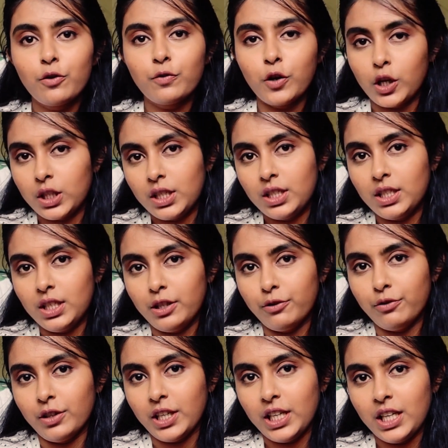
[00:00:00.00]
for the
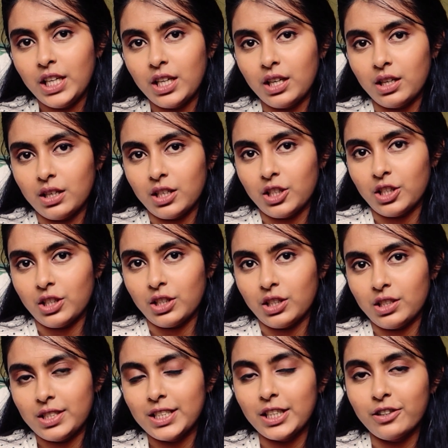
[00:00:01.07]
delivery
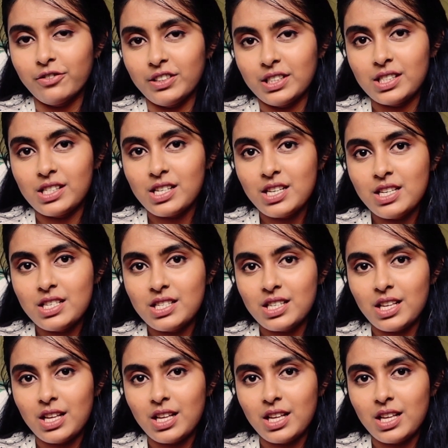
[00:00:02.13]
services.